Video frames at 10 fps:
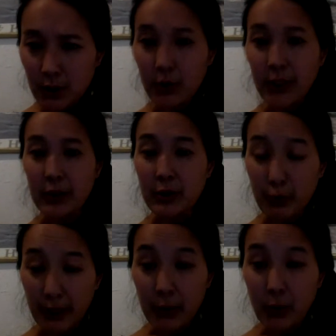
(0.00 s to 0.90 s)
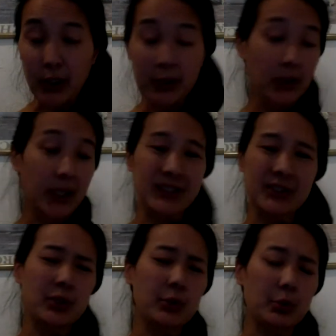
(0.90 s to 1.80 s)
Okay, gray water
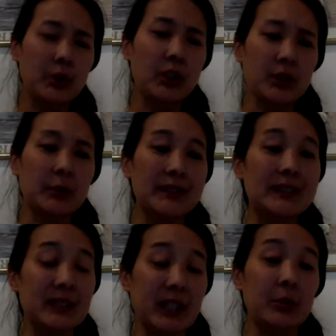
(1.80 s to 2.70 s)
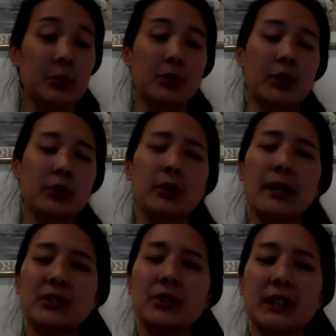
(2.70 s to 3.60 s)
has to do with when we talked about sustainable water,
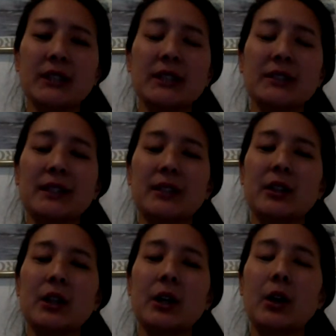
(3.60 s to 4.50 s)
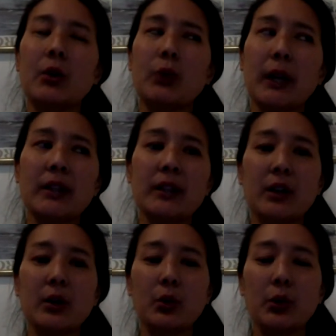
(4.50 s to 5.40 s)
right? So the idea is like, right
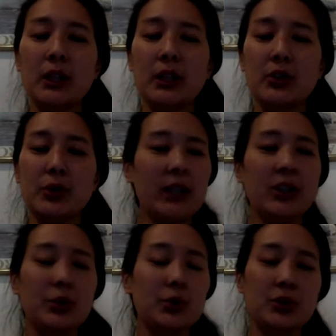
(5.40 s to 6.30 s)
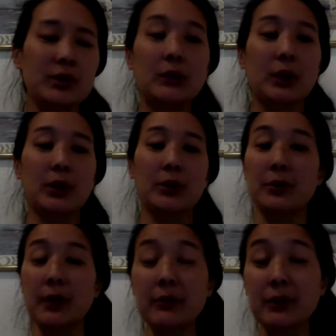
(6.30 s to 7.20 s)
now we try to use clean water
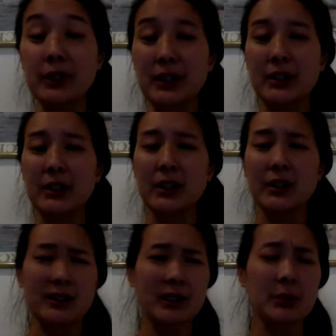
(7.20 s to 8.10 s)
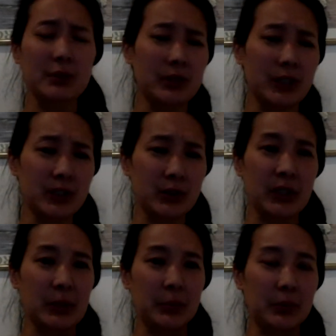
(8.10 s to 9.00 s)
for everything. And on some level, that's
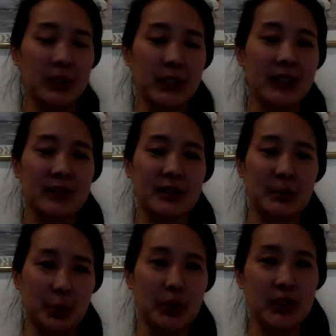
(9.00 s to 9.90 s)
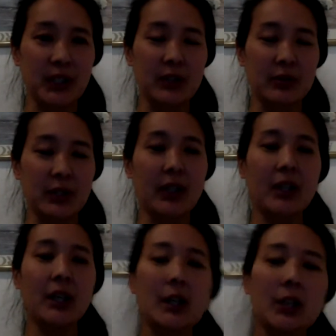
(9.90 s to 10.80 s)
great, but we can't support that, right?
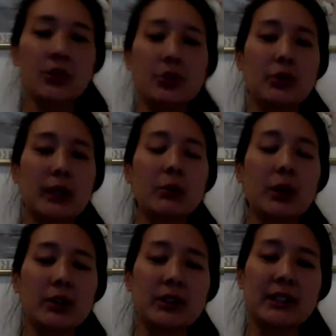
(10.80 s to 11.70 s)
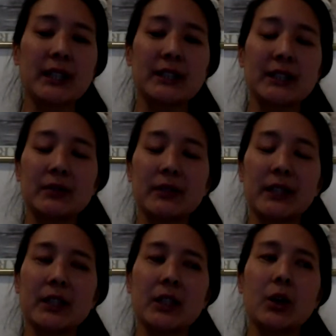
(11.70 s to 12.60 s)
So gray water is the idea
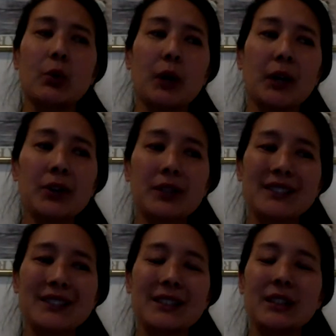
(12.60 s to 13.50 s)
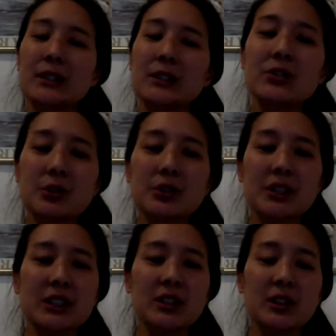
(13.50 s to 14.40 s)
of like water that's a little
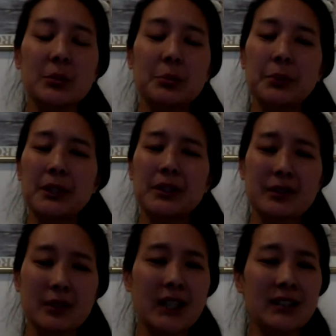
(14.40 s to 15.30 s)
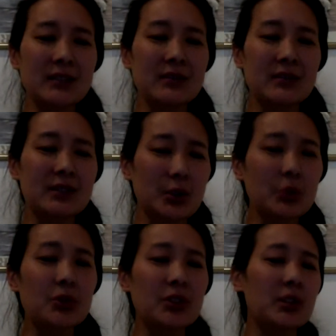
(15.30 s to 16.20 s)
dirty, but not
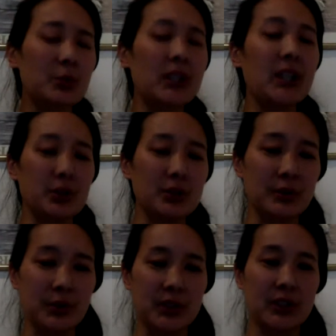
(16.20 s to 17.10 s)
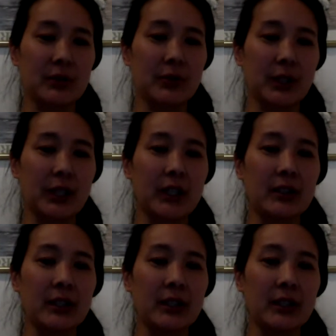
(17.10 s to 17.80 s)
so dirty we can't use it for stuff, right?